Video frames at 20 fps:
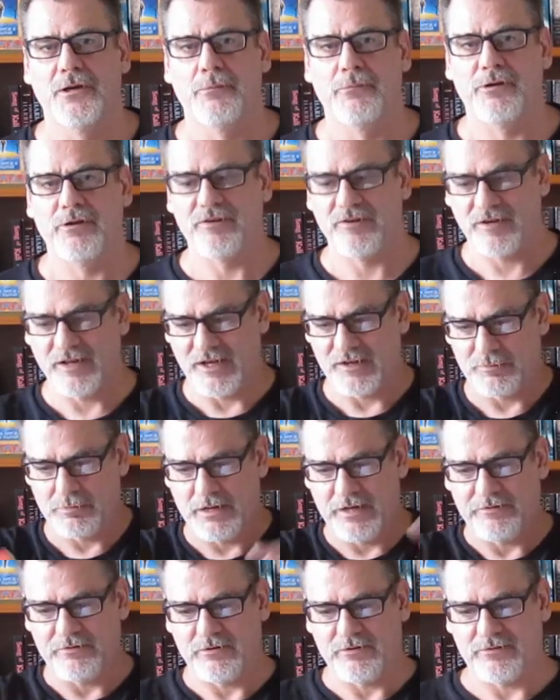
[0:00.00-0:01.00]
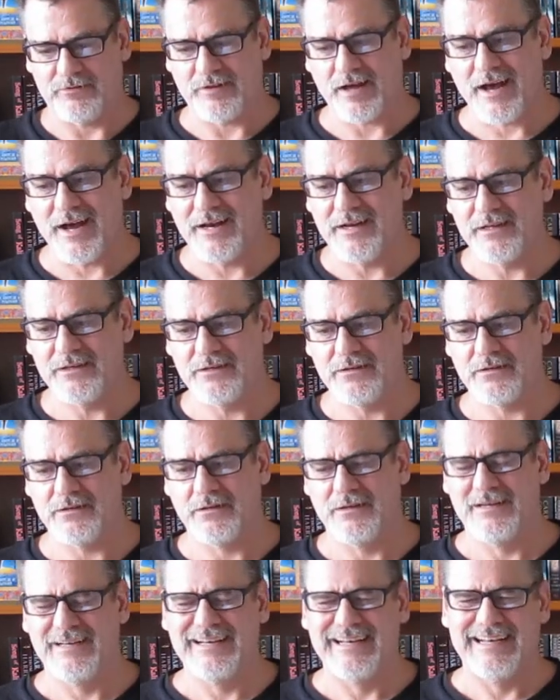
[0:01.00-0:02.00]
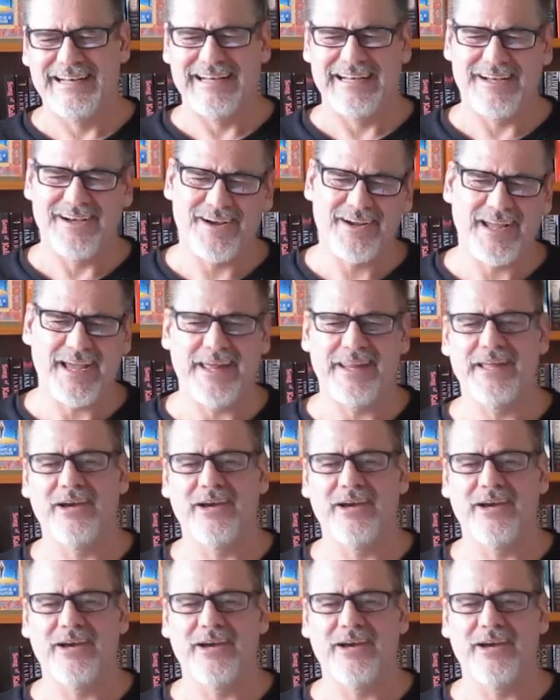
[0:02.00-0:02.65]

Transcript: Because it takes place on this island, okay,